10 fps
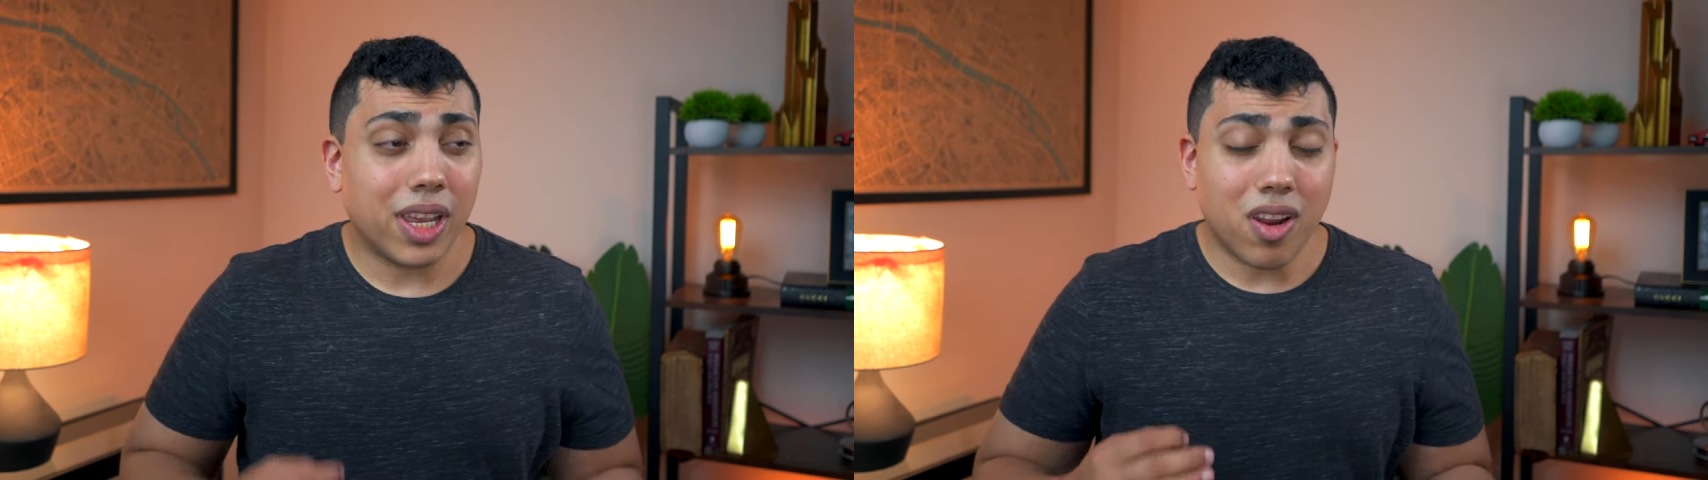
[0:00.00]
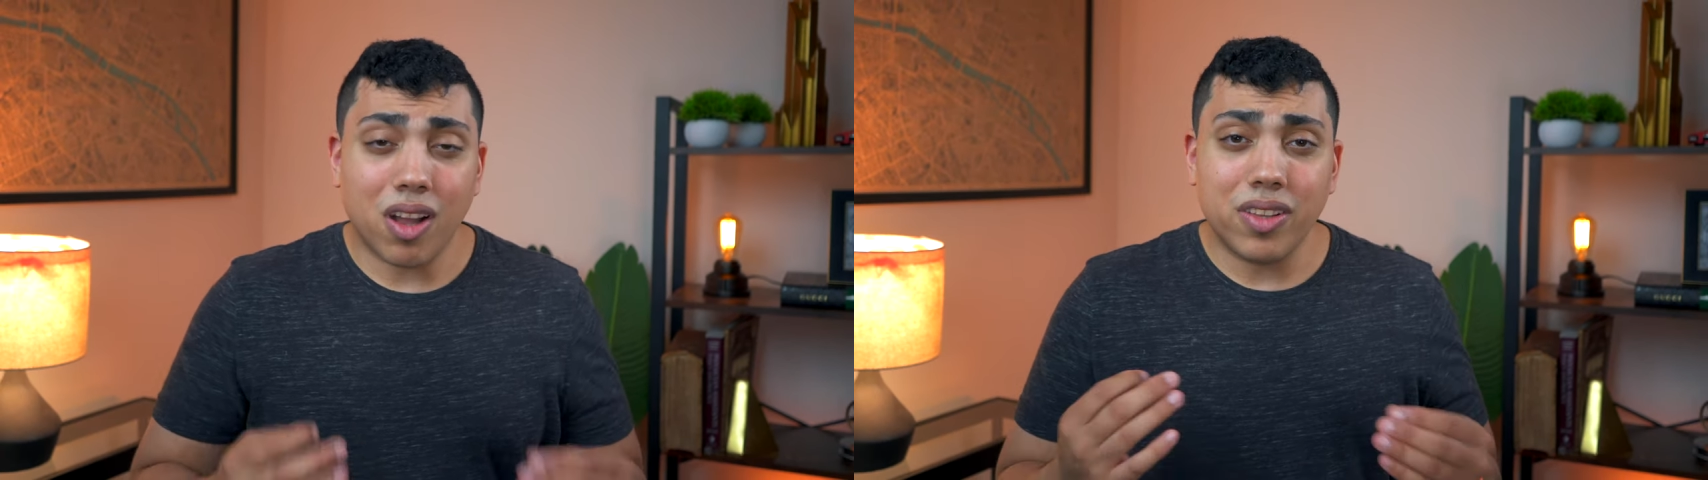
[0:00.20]

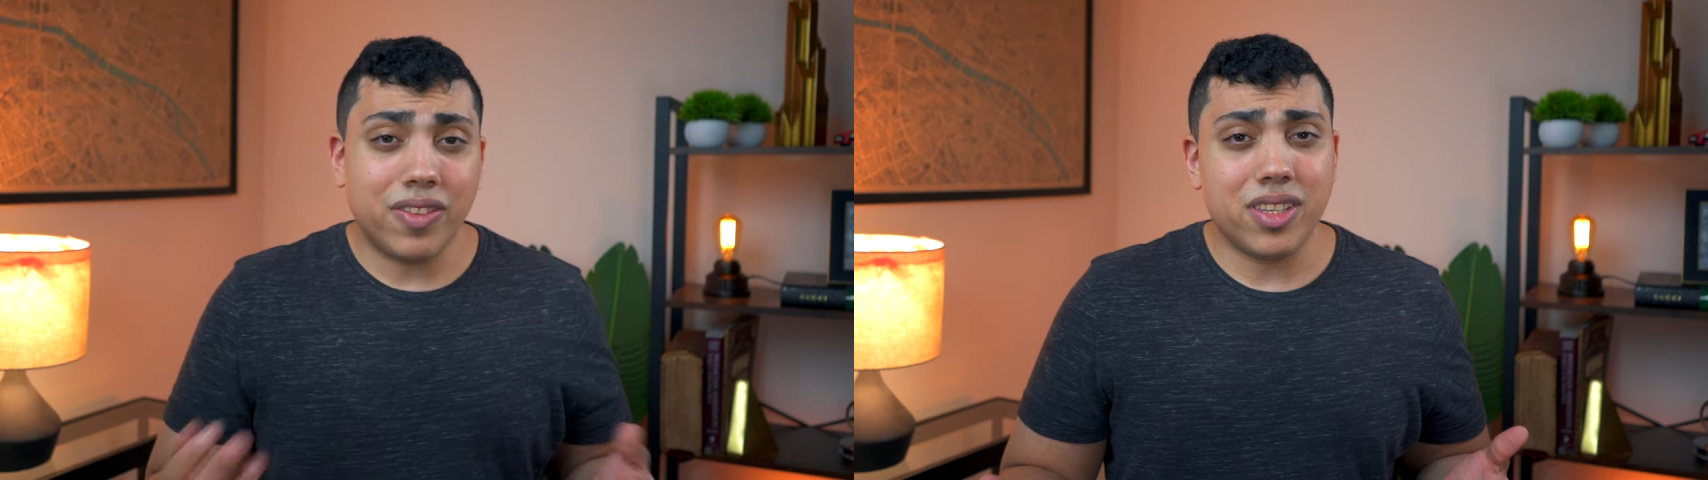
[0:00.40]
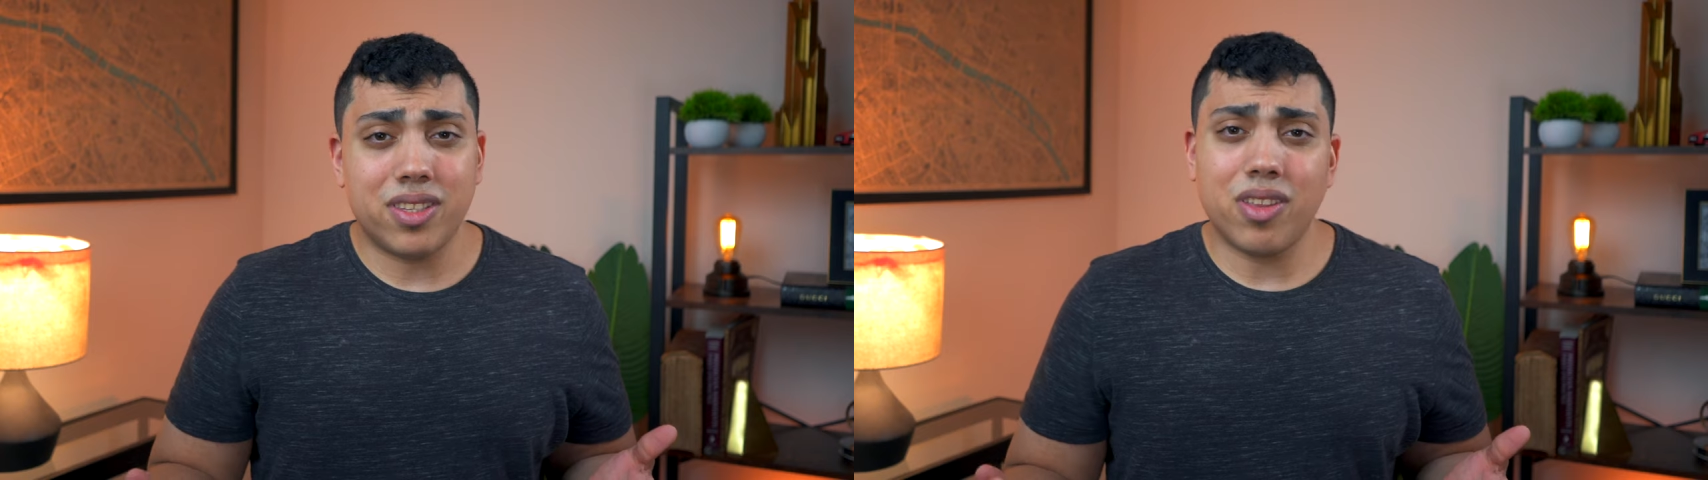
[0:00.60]
and all
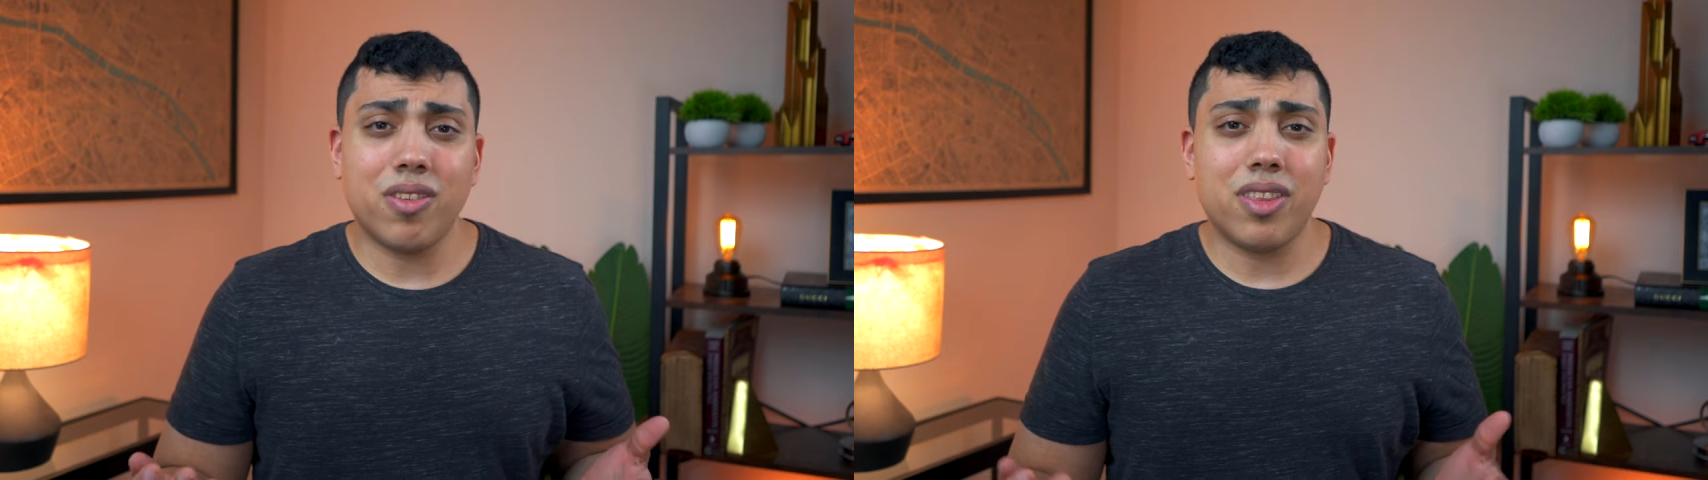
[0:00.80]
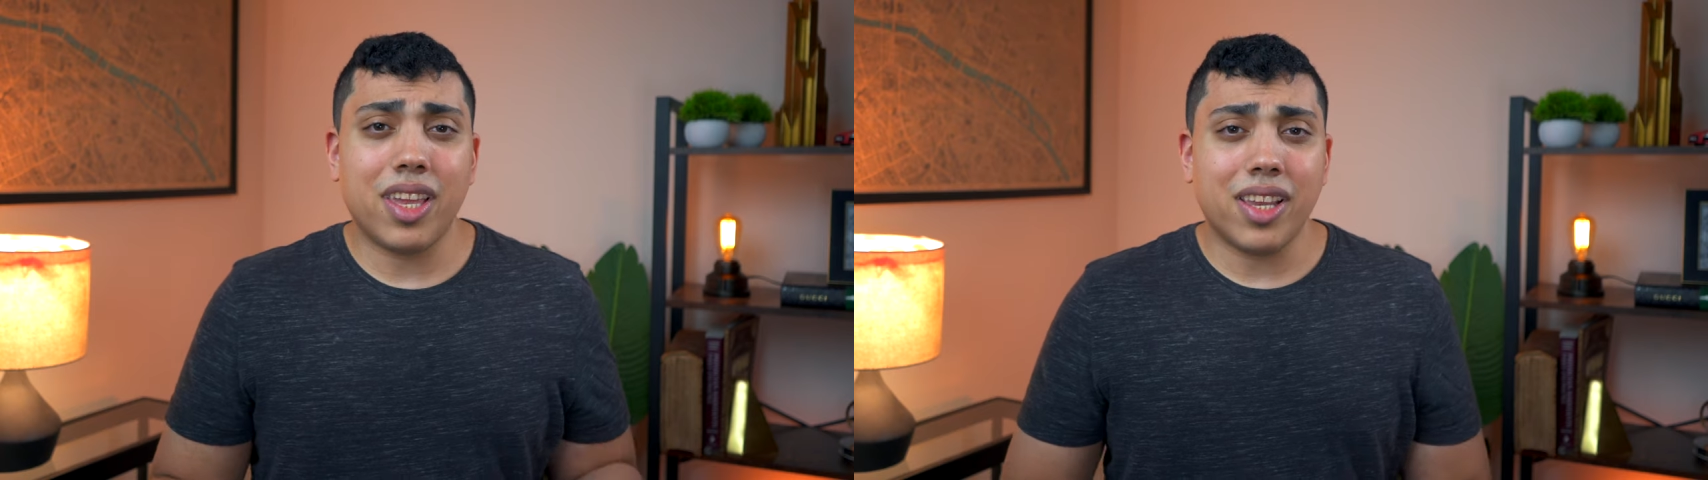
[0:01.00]
of these
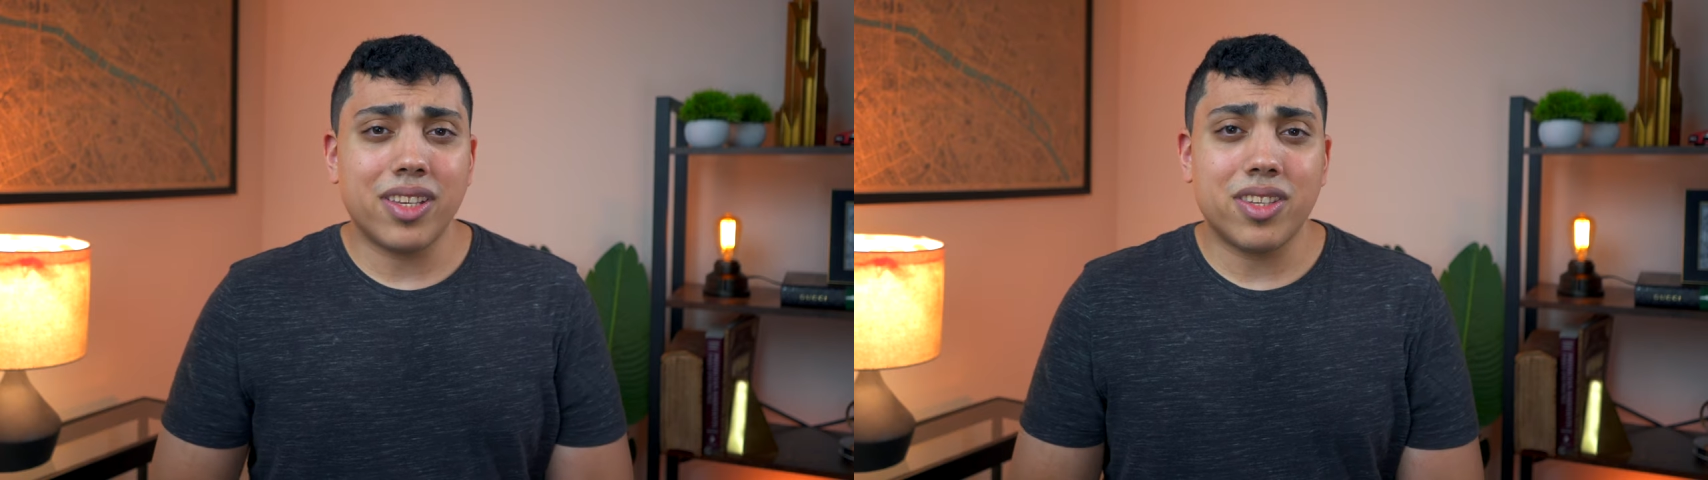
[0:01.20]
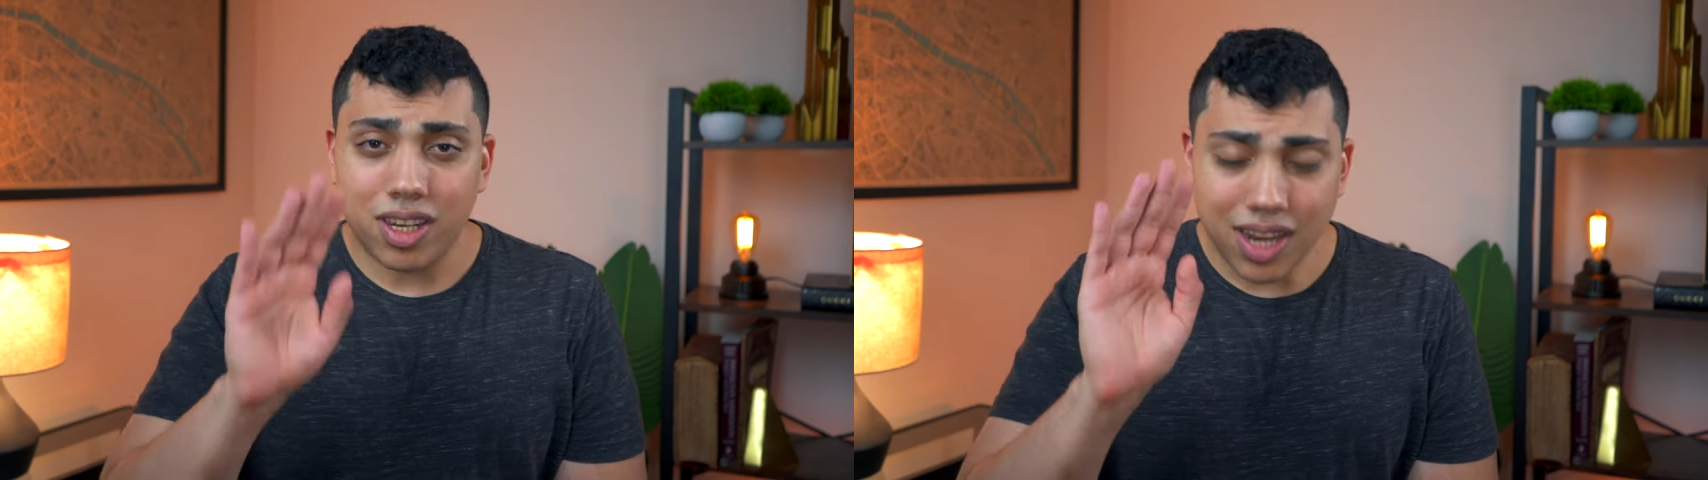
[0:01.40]
other
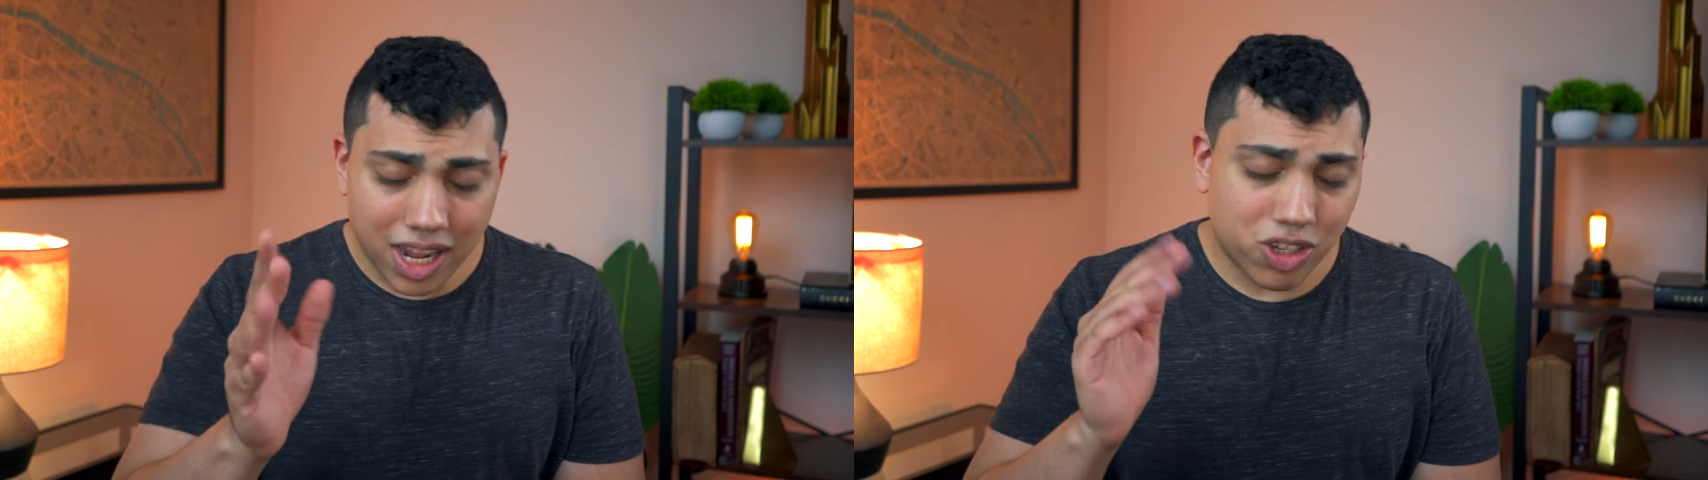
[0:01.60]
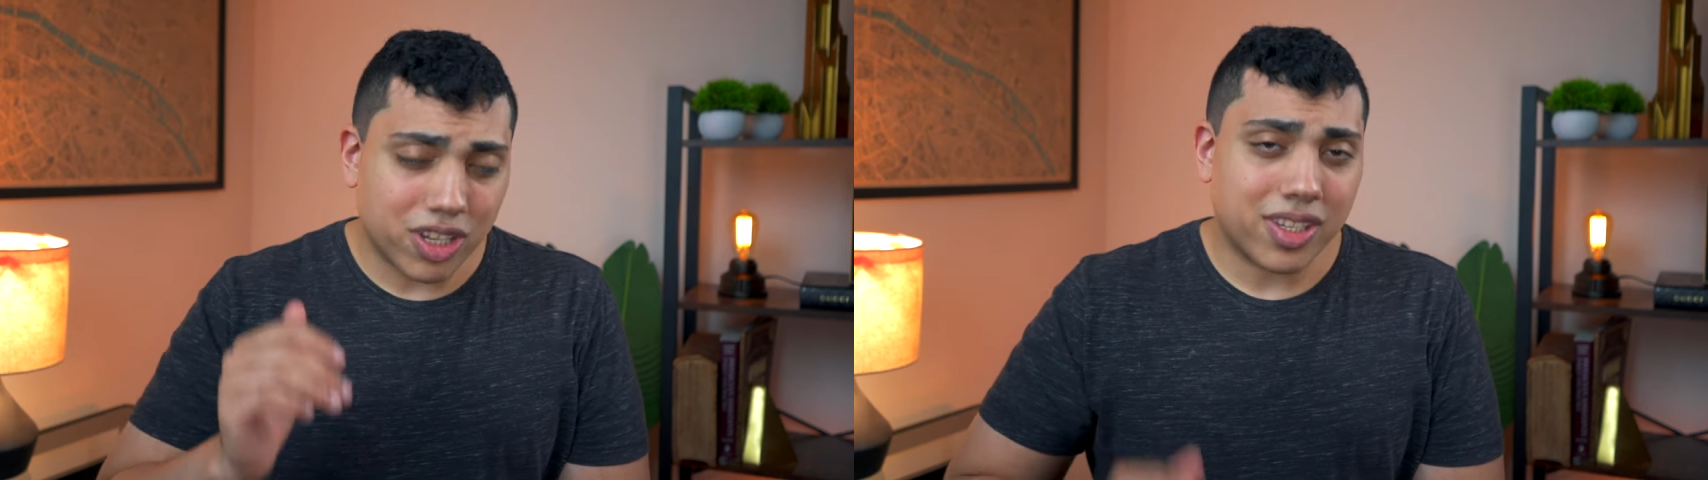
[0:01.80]
things?
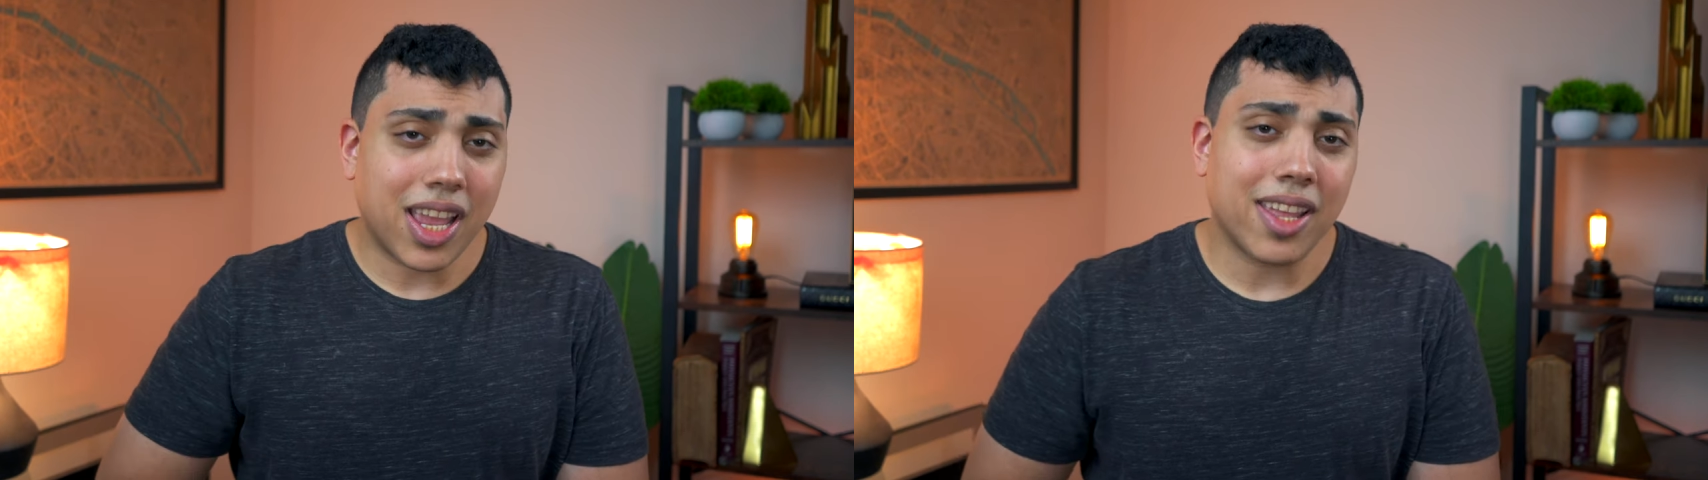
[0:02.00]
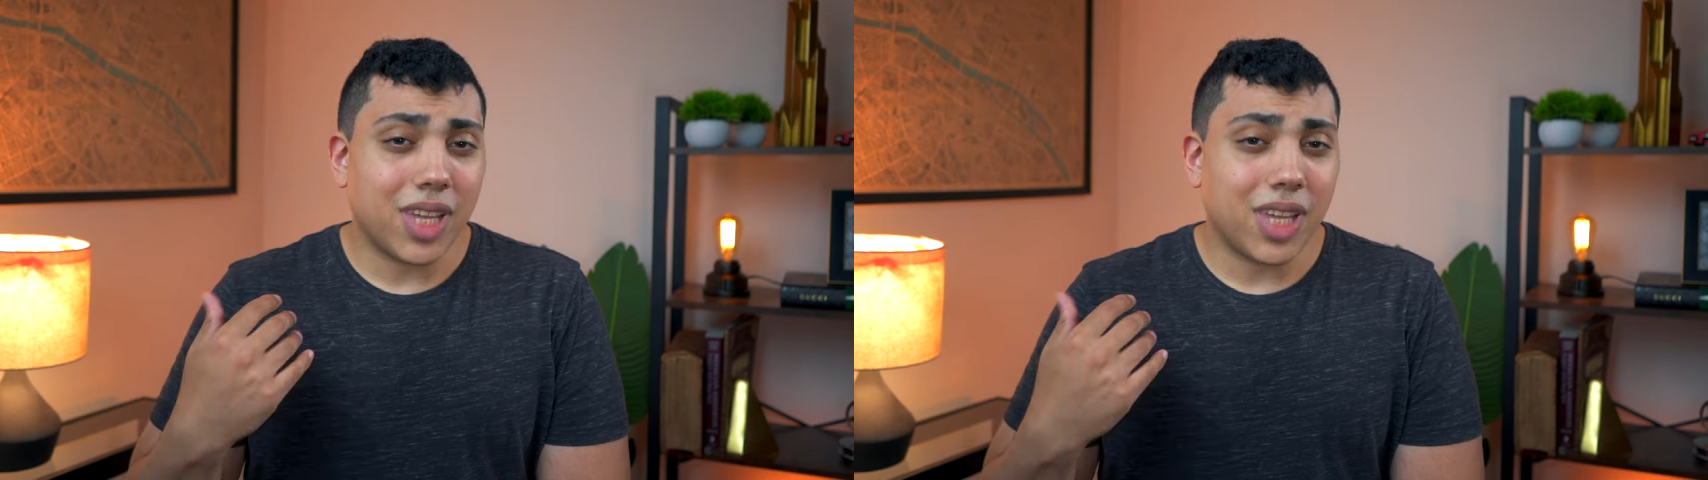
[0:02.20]
Not just yet.